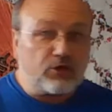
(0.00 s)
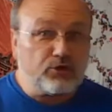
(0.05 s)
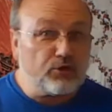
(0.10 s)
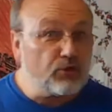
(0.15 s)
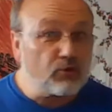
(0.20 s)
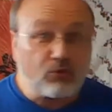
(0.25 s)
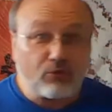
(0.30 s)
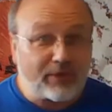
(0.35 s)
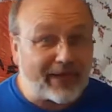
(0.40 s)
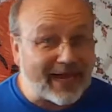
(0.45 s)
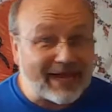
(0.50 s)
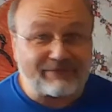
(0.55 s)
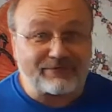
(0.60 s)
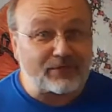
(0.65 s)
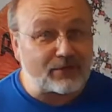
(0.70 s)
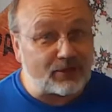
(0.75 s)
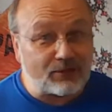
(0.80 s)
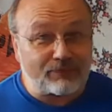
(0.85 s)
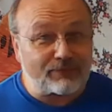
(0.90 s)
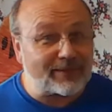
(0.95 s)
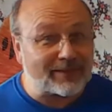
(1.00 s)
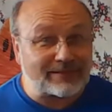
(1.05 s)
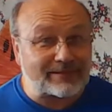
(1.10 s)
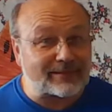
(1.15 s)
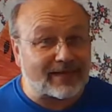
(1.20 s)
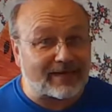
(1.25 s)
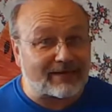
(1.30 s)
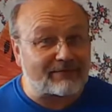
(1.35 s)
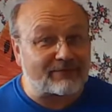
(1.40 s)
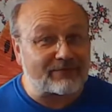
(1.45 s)
You don't have to learn this
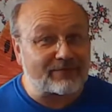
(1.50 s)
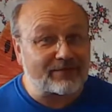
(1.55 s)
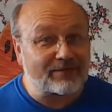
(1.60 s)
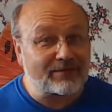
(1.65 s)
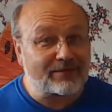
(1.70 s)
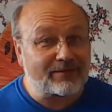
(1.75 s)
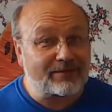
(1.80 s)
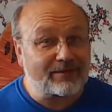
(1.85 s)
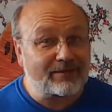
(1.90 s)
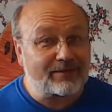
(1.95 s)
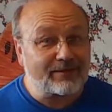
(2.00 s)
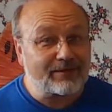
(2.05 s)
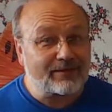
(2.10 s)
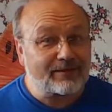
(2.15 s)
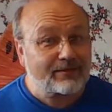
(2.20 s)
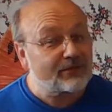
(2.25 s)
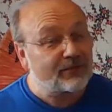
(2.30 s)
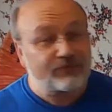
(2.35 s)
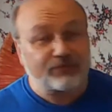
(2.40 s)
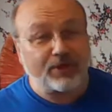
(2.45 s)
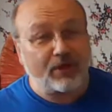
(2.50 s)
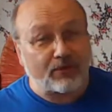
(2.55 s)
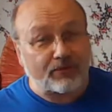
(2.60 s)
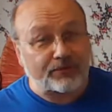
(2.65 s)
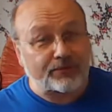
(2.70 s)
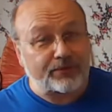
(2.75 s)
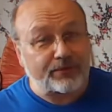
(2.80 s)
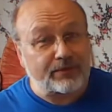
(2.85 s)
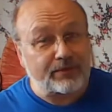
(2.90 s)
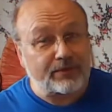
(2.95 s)
stuff. You
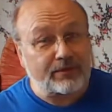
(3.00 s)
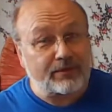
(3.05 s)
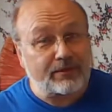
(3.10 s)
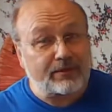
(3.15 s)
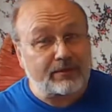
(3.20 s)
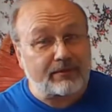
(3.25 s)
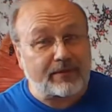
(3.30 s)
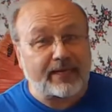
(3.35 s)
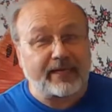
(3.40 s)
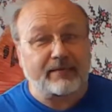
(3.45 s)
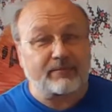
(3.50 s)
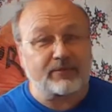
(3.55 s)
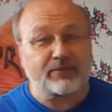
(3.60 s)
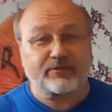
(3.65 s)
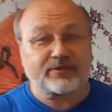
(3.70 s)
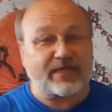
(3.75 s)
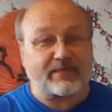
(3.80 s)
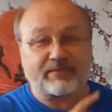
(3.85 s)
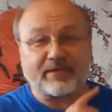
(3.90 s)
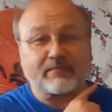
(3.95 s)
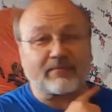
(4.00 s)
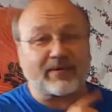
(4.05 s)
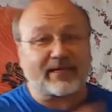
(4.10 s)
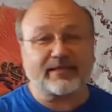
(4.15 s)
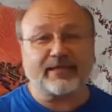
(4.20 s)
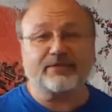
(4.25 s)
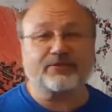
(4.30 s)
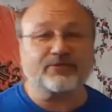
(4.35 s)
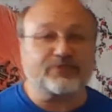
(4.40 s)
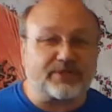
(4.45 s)
don't, right? I'm going to do the same thing my
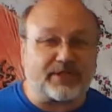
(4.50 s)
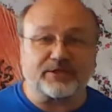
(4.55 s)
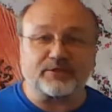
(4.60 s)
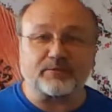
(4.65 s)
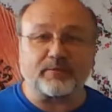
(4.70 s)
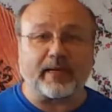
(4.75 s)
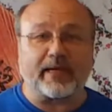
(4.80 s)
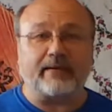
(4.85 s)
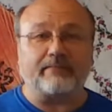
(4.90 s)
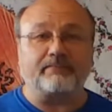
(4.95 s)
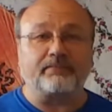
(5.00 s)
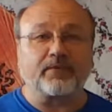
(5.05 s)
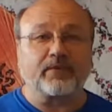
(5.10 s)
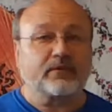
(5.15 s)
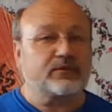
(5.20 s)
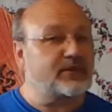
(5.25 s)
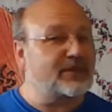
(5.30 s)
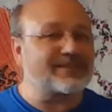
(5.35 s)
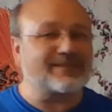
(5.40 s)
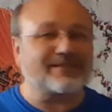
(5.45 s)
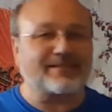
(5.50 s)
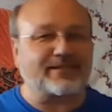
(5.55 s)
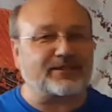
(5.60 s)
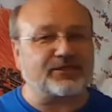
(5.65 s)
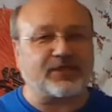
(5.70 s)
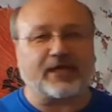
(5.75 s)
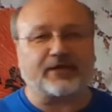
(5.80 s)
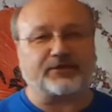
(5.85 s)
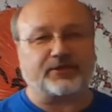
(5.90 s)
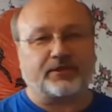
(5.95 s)
teachers did in Japan. It's just a
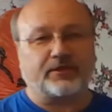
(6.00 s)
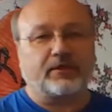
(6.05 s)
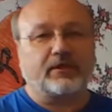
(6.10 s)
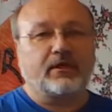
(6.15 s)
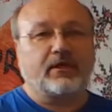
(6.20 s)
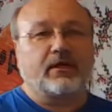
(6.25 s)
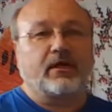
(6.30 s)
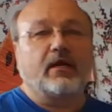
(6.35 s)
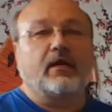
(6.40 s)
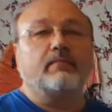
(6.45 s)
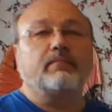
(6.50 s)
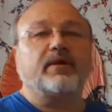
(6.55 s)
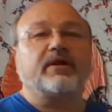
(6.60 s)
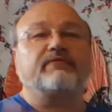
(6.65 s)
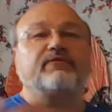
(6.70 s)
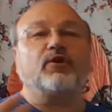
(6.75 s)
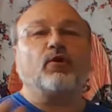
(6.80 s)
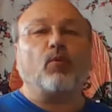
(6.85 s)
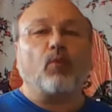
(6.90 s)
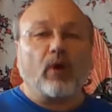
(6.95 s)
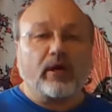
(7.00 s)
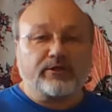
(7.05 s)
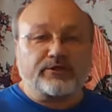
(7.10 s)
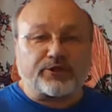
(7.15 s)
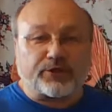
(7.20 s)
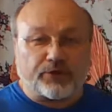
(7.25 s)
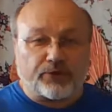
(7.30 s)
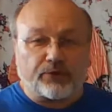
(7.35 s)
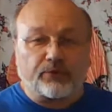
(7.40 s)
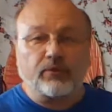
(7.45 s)
suggestion. But if you want
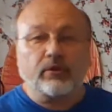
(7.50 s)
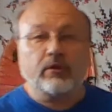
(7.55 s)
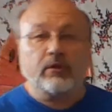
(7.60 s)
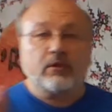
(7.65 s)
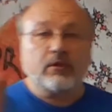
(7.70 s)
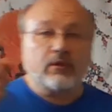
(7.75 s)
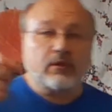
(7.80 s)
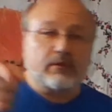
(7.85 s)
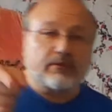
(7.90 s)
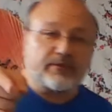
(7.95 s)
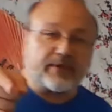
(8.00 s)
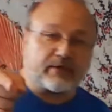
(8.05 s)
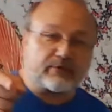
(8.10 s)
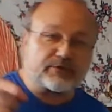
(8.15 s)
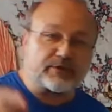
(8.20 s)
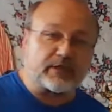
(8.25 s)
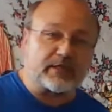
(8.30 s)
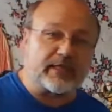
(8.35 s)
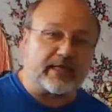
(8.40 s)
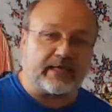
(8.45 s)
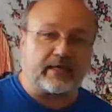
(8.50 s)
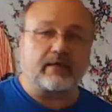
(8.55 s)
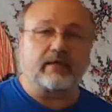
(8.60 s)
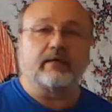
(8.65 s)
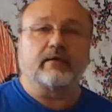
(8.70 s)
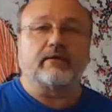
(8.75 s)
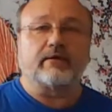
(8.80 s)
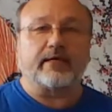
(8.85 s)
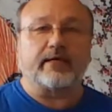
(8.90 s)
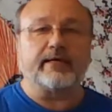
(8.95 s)
to, there's the link,
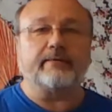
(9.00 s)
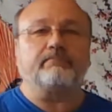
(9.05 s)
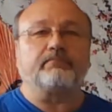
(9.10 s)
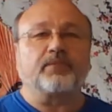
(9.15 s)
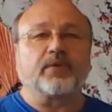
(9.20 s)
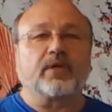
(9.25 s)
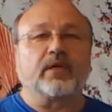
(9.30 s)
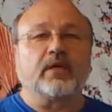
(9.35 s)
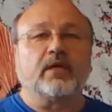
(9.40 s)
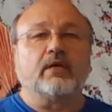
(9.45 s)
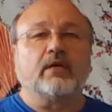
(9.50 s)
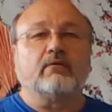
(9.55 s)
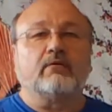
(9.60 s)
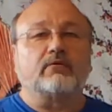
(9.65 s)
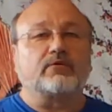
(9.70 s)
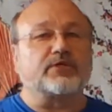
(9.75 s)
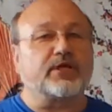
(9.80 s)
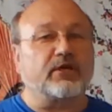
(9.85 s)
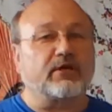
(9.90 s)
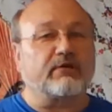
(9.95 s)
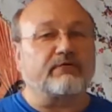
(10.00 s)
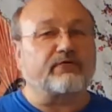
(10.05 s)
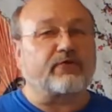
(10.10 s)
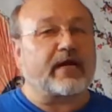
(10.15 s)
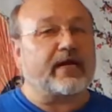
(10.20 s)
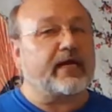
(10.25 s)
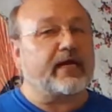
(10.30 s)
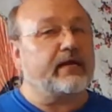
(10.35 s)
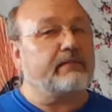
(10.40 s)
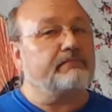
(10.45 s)
right? See you on
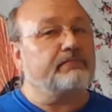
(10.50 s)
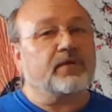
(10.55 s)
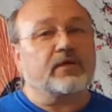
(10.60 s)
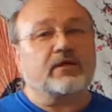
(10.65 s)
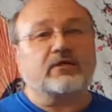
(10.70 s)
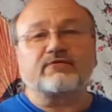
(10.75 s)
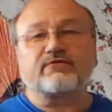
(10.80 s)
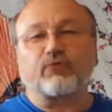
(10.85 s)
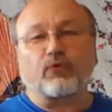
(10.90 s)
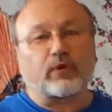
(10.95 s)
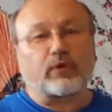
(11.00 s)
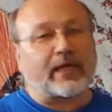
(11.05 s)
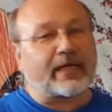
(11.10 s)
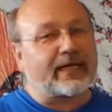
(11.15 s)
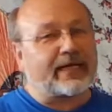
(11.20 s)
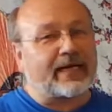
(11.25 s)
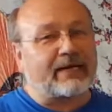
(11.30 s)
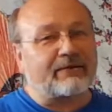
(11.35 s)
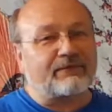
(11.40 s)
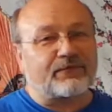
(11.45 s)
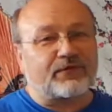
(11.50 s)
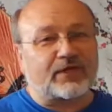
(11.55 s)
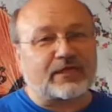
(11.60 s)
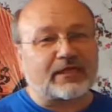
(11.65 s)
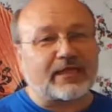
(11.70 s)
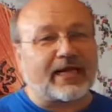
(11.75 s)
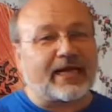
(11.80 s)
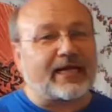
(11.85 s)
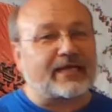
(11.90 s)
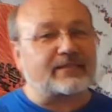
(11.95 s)
Friday, It's $4.99 for the
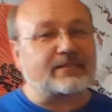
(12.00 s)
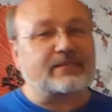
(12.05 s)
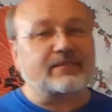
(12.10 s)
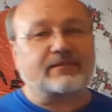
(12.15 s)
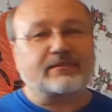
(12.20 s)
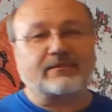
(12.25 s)
class.